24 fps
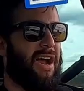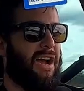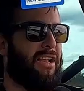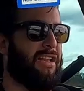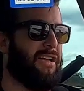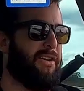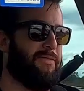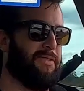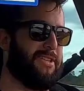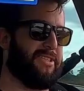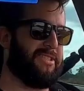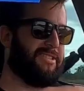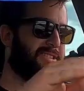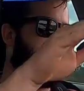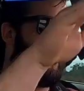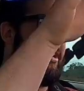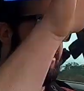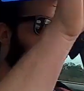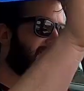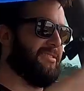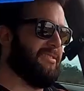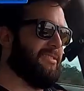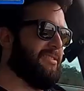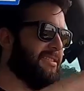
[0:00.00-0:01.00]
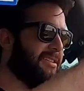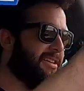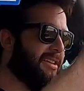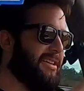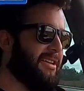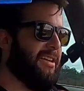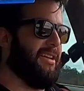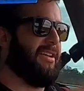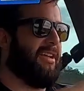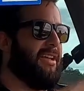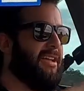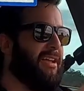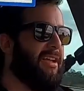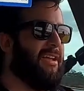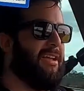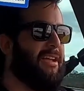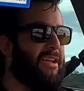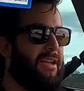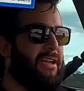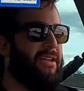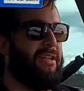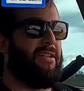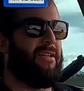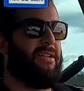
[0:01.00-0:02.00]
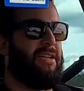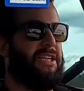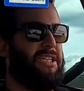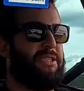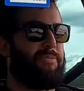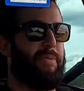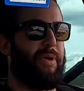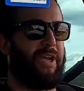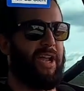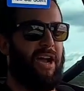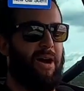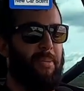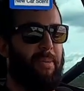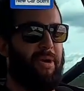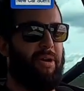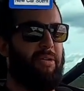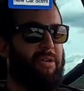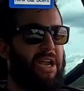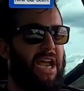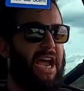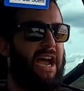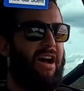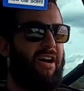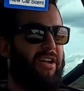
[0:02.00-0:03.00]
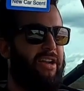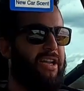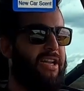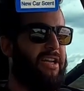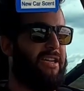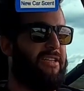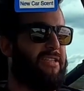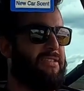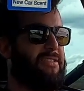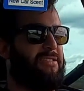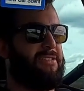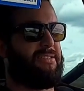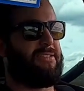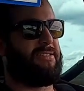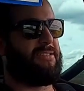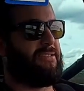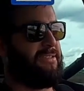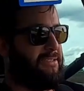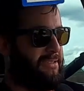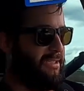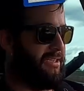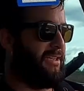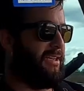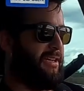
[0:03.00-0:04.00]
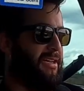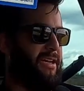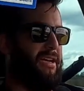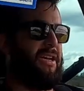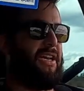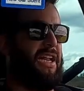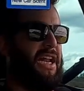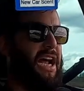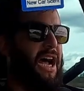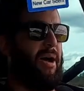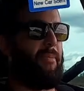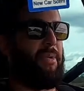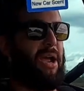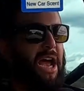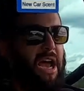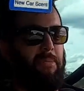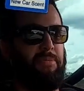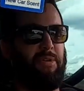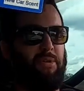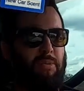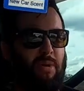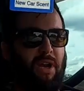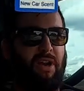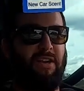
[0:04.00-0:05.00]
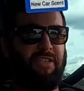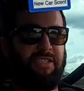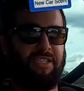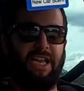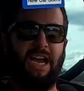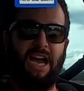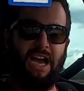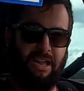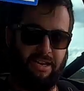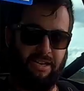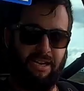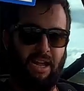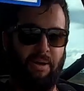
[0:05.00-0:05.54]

I love this thing. It's becoming a reality. I'm happy where it's at.